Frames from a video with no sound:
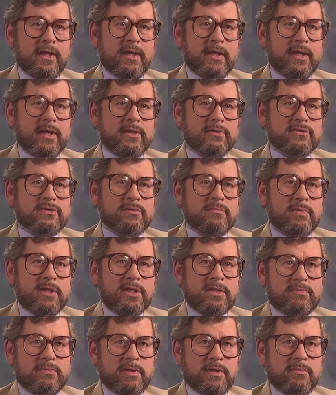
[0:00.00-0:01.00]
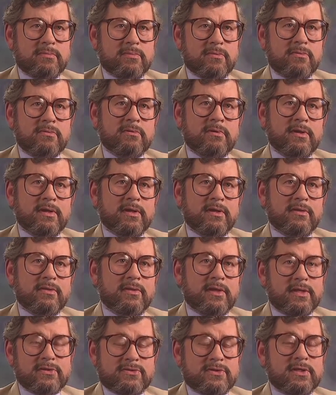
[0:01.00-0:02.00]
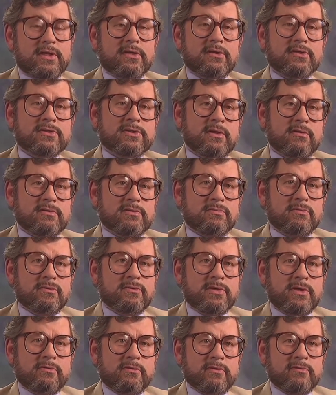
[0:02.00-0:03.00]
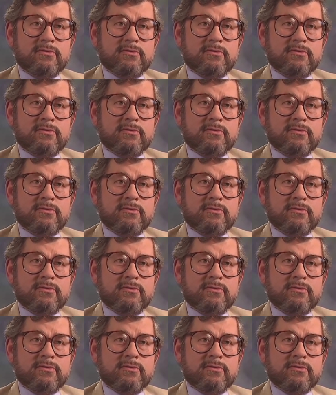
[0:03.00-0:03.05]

And to many people, that's an unacceptable theory.